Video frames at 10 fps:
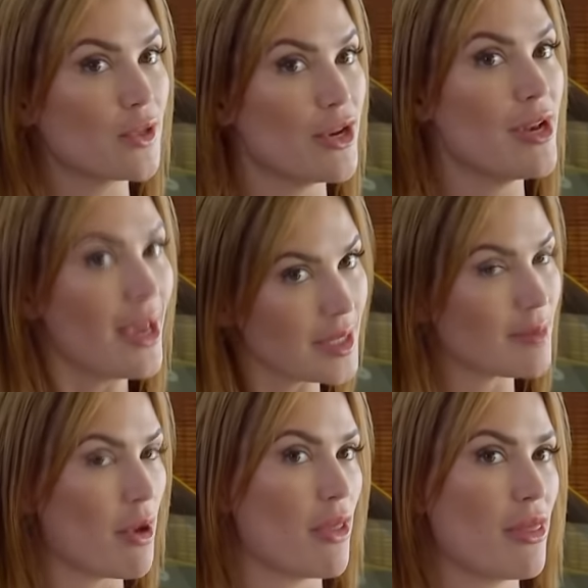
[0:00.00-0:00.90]
So
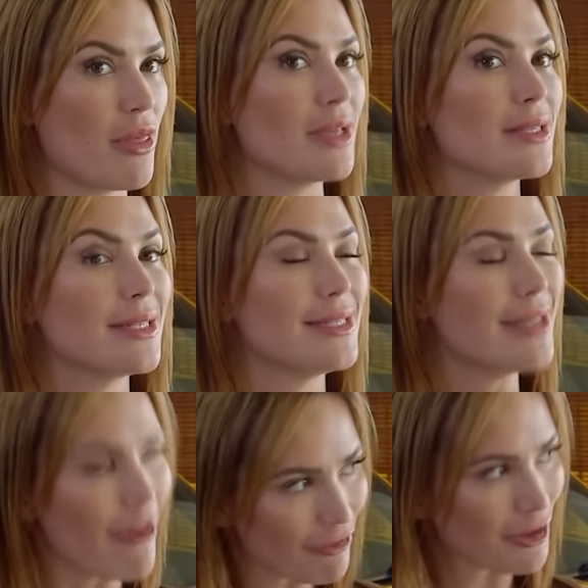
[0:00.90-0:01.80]
next month is
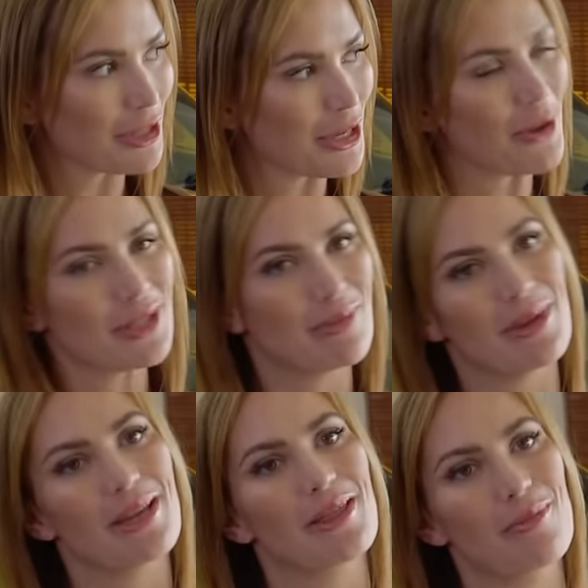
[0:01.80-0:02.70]
definitely going to
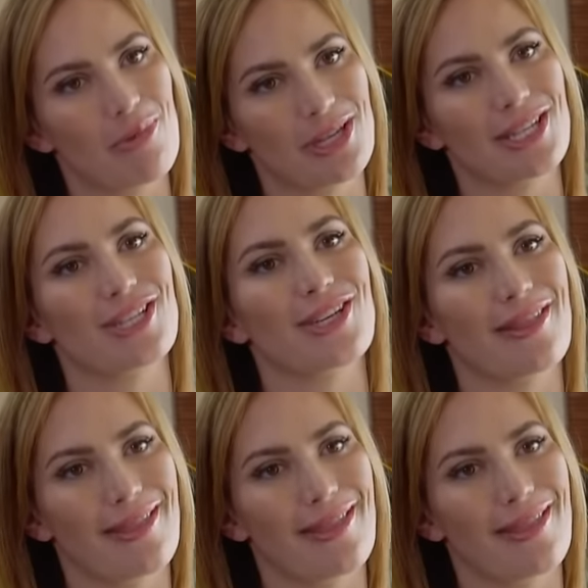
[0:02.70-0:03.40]
be the British